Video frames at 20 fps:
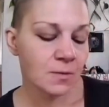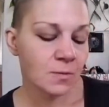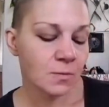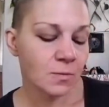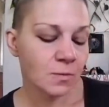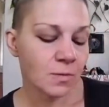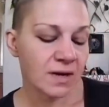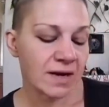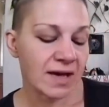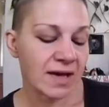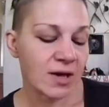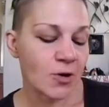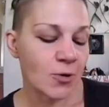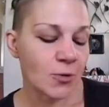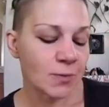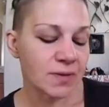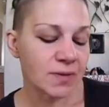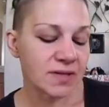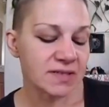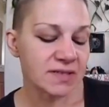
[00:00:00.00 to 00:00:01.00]
When I
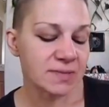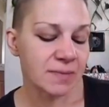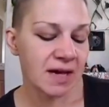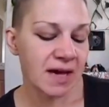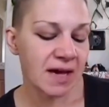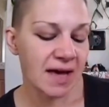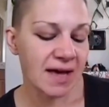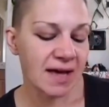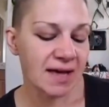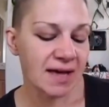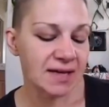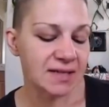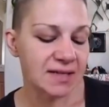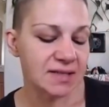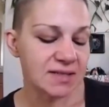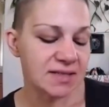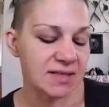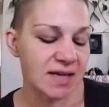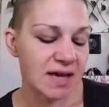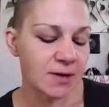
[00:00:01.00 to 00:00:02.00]
opened my
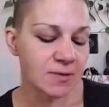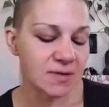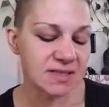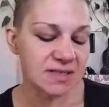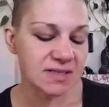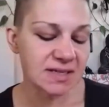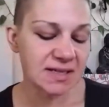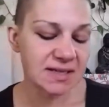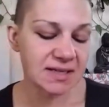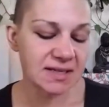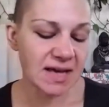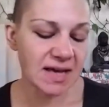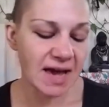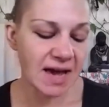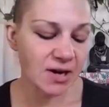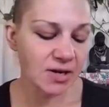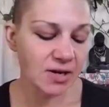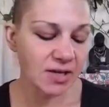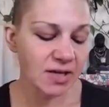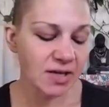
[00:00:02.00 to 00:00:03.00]
eyes, I was in an
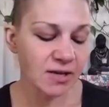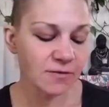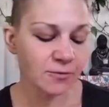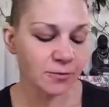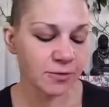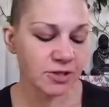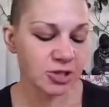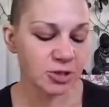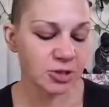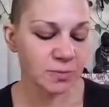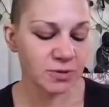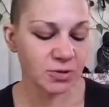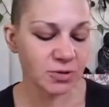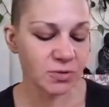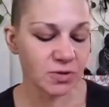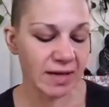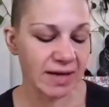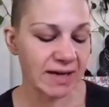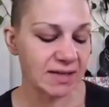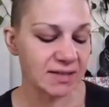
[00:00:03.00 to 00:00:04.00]
area of rich blue
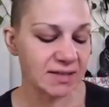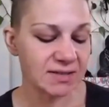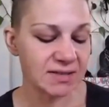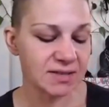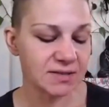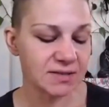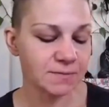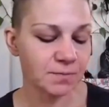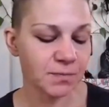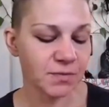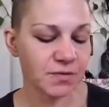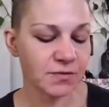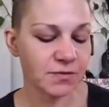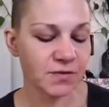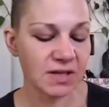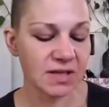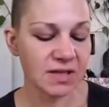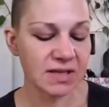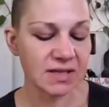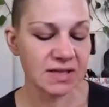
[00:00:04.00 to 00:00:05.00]
light,
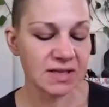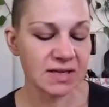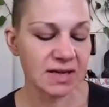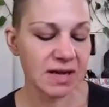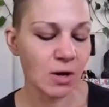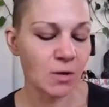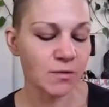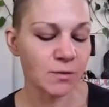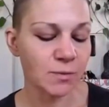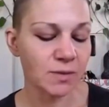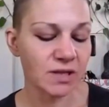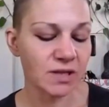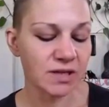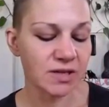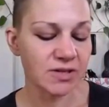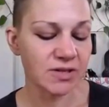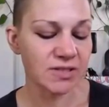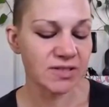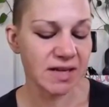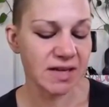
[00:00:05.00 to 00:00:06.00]
feeling the now
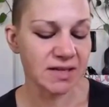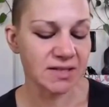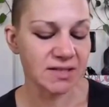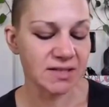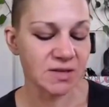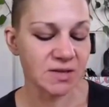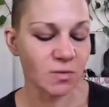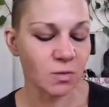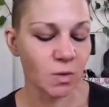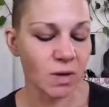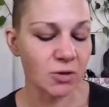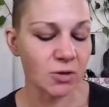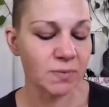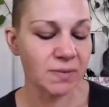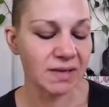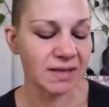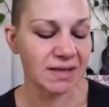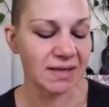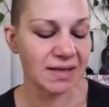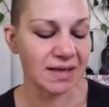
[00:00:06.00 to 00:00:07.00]
familiar sense of
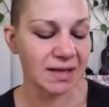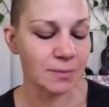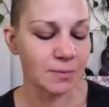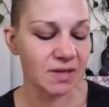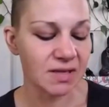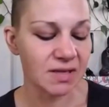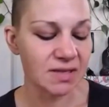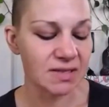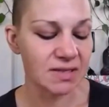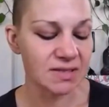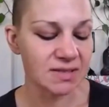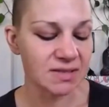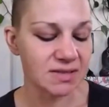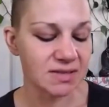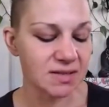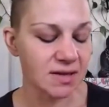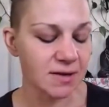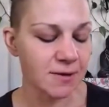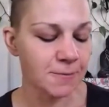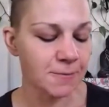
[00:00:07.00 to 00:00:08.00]
well-being and peace.
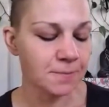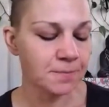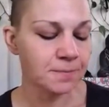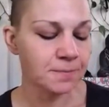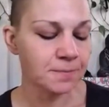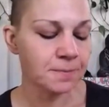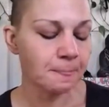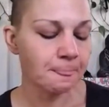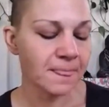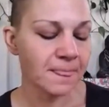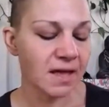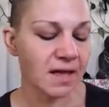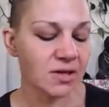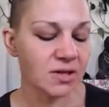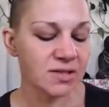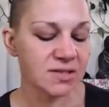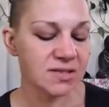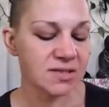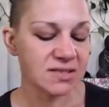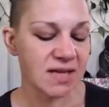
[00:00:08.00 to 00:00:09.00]
I
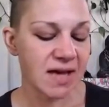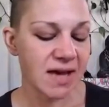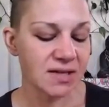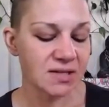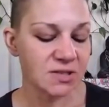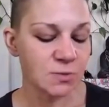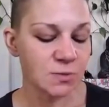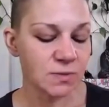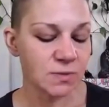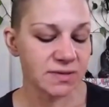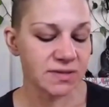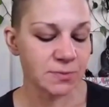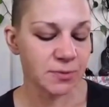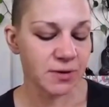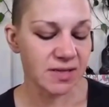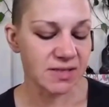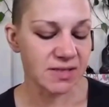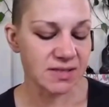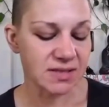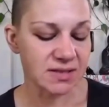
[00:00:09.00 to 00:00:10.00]
could detect Will's
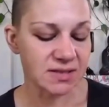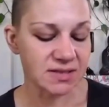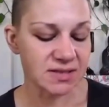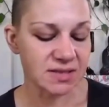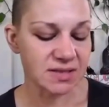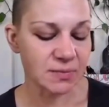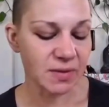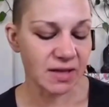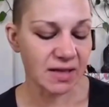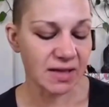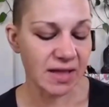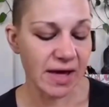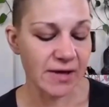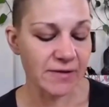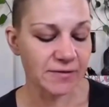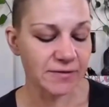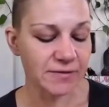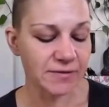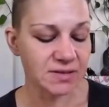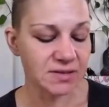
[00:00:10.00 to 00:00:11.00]
presence to my left.
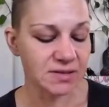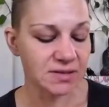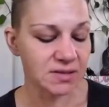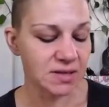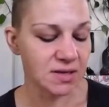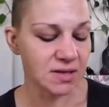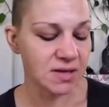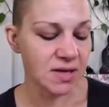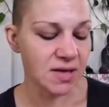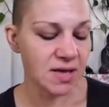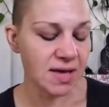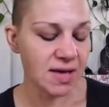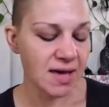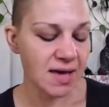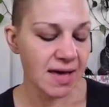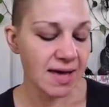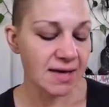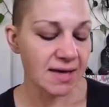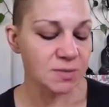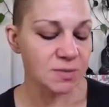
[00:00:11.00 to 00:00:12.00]

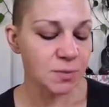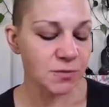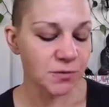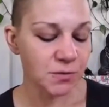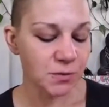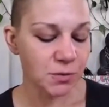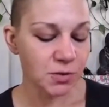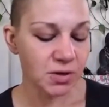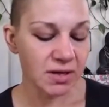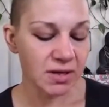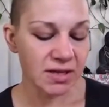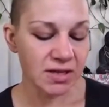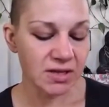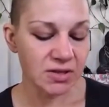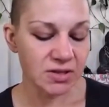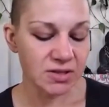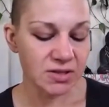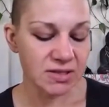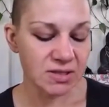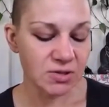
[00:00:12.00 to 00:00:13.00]
As before, he
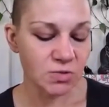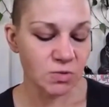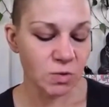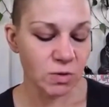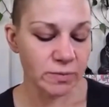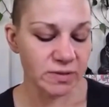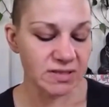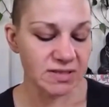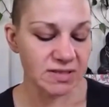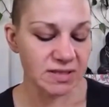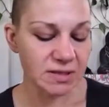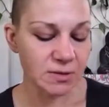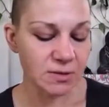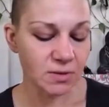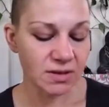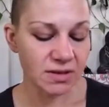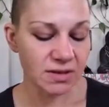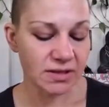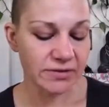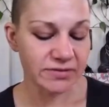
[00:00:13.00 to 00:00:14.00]
looked enormously
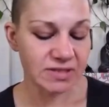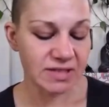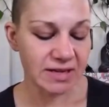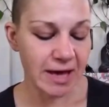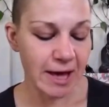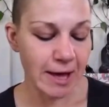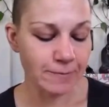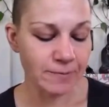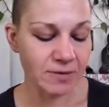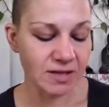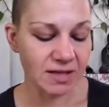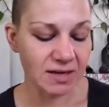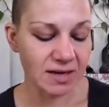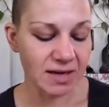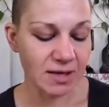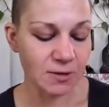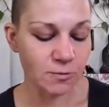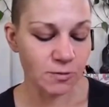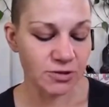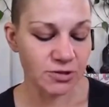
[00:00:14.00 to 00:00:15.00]
relieved and happy that I
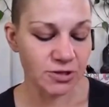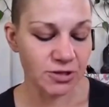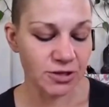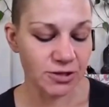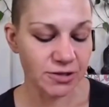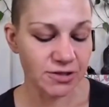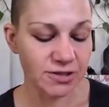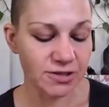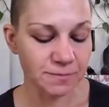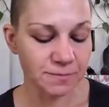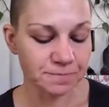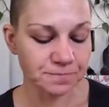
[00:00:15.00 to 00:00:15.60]
had returned.